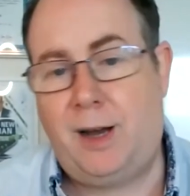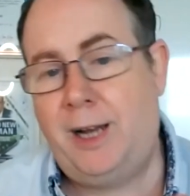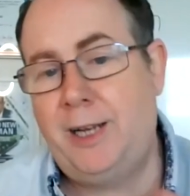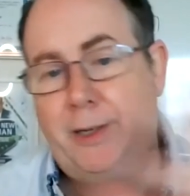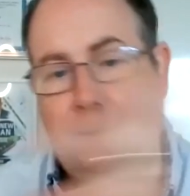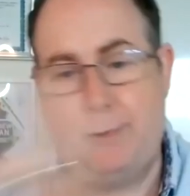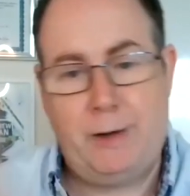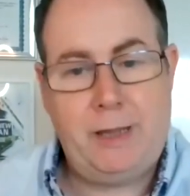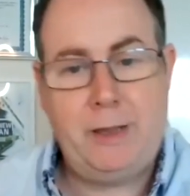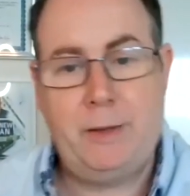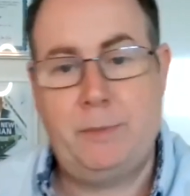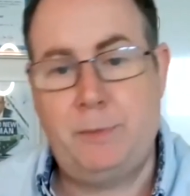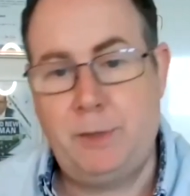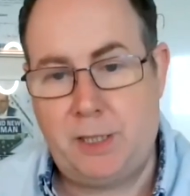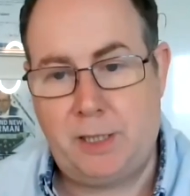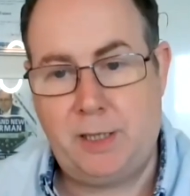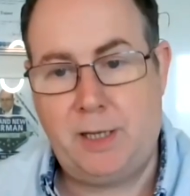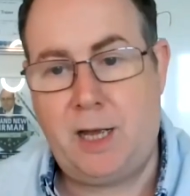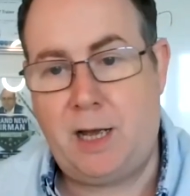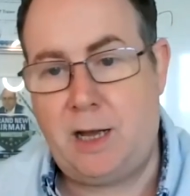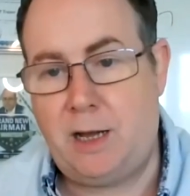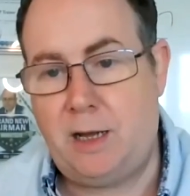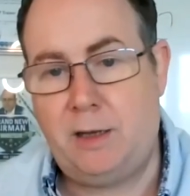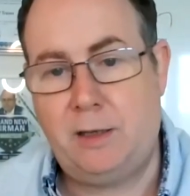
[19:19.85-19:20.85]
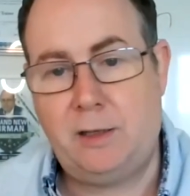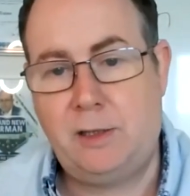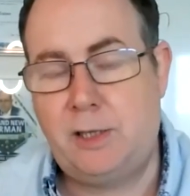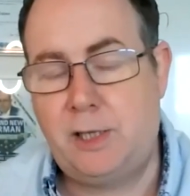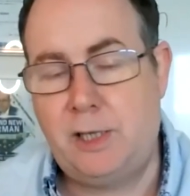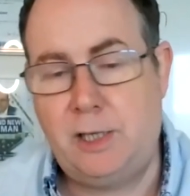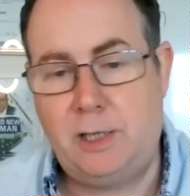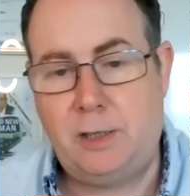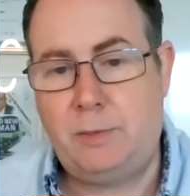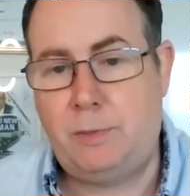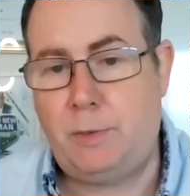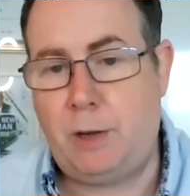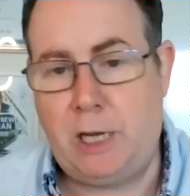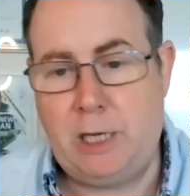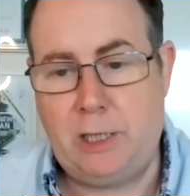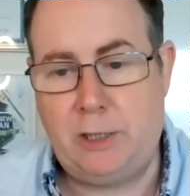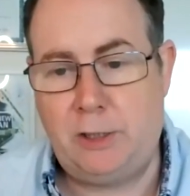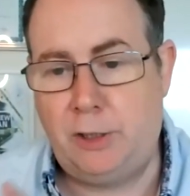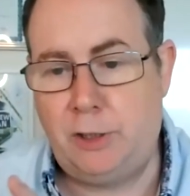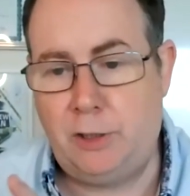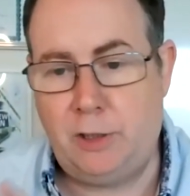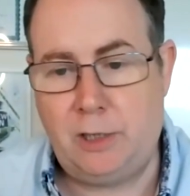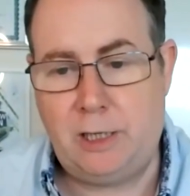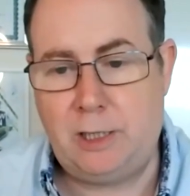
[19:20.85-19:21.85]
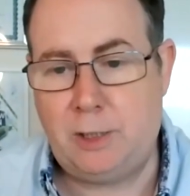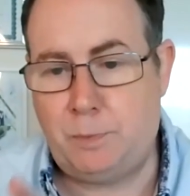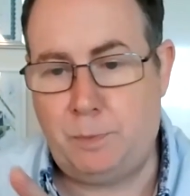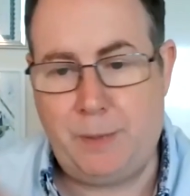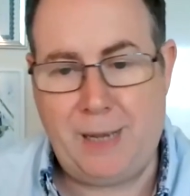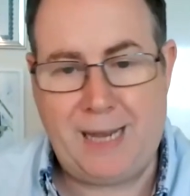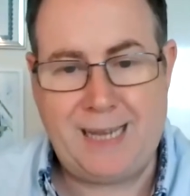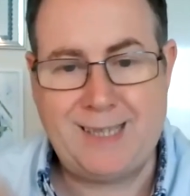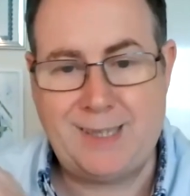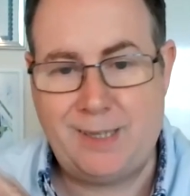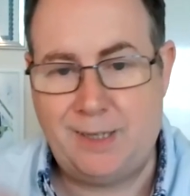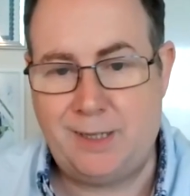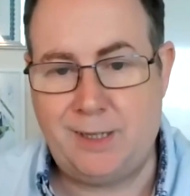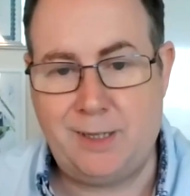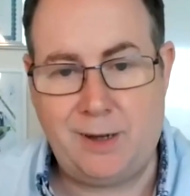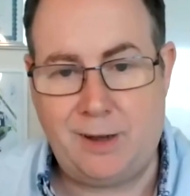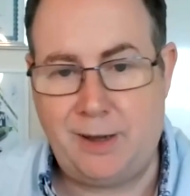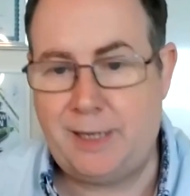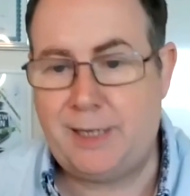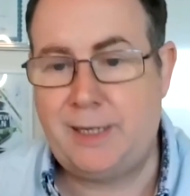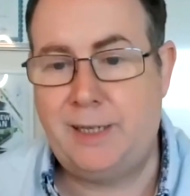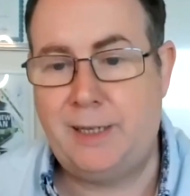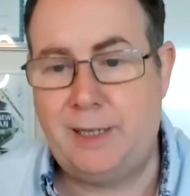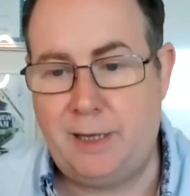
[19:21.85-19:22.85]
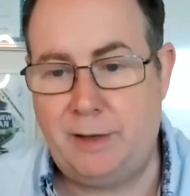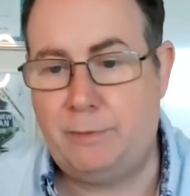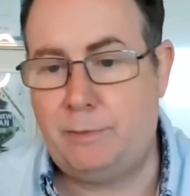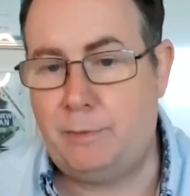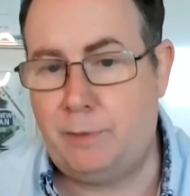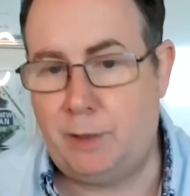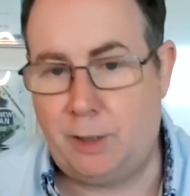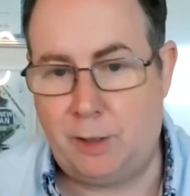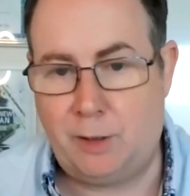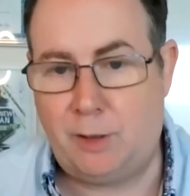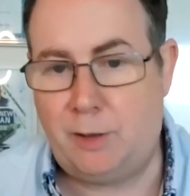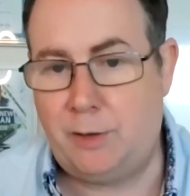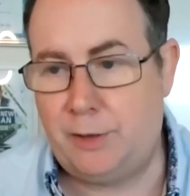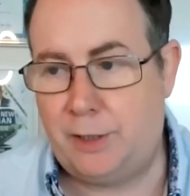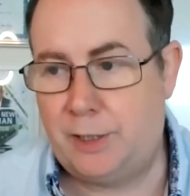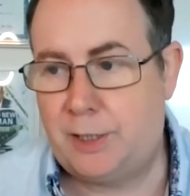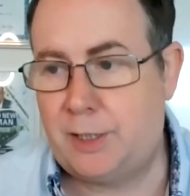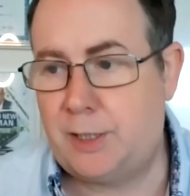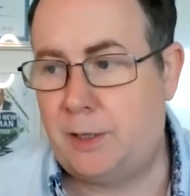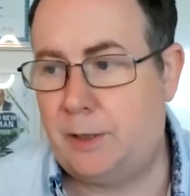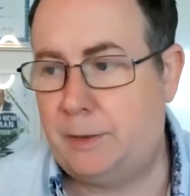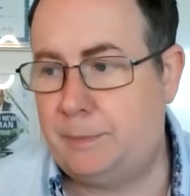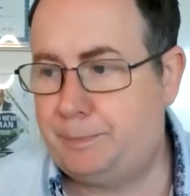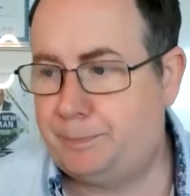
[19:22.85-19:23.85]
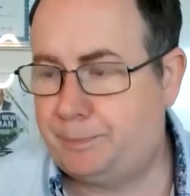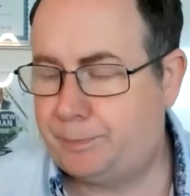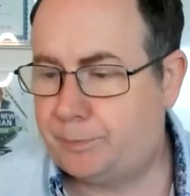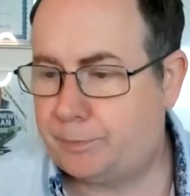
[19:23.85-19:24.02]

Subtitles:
I direct them to that because it's better than I can give a lot of the time.